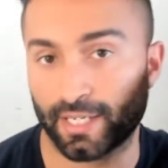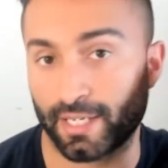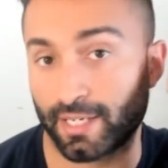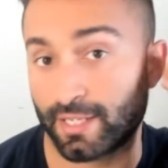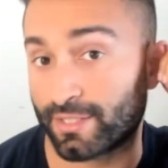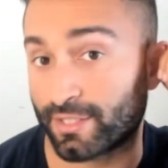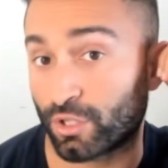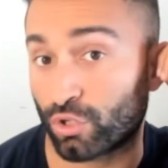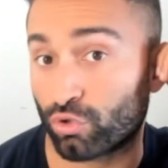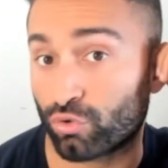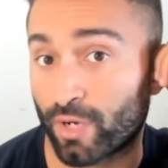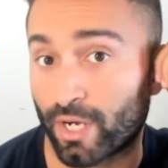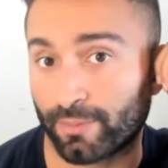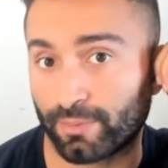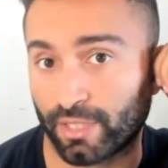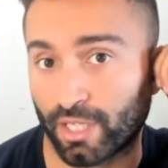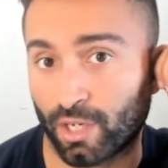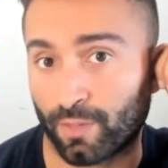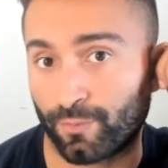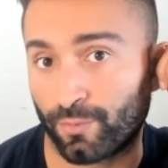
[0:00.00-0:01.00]
and it's
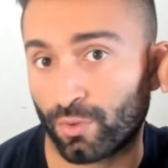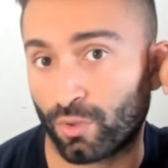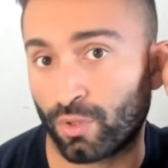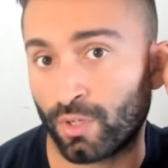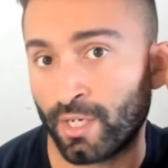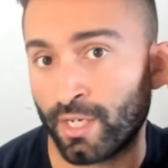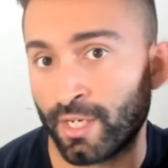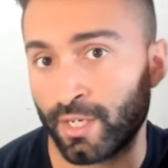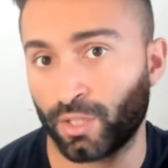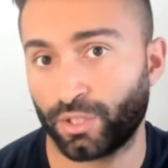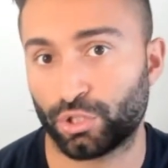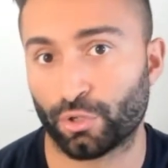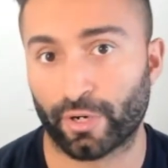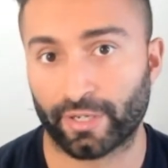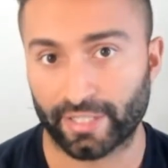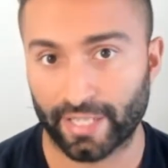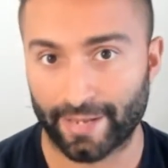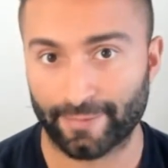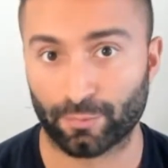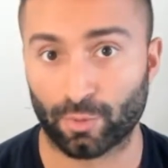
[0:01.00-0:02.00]
incredibly helpful during
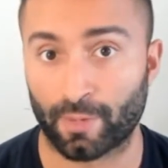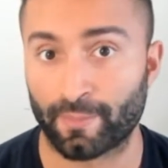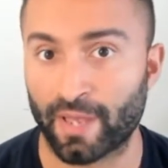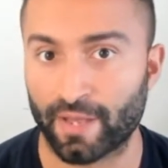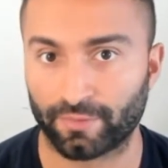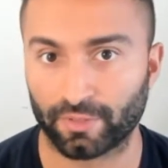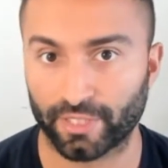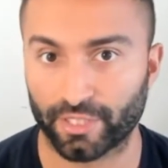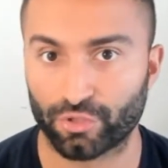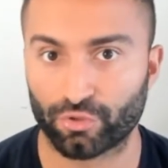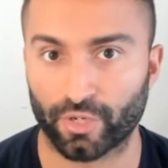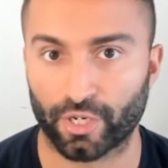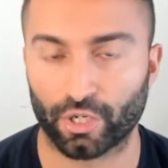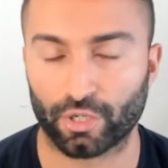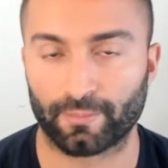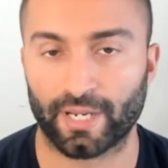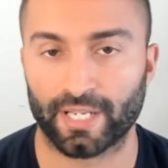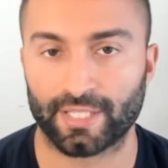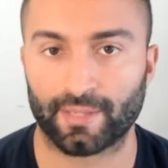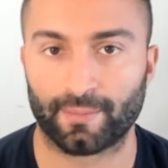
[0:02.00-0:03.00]
times where I'm heavily
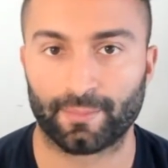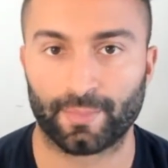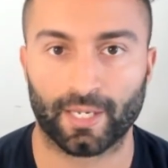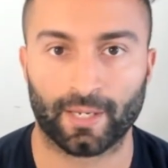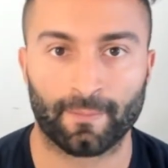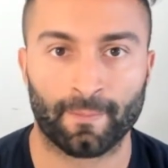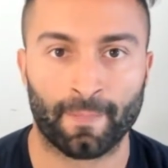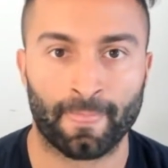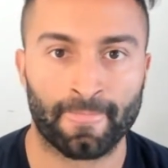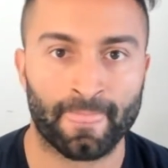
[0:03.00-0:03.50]
triggered by something.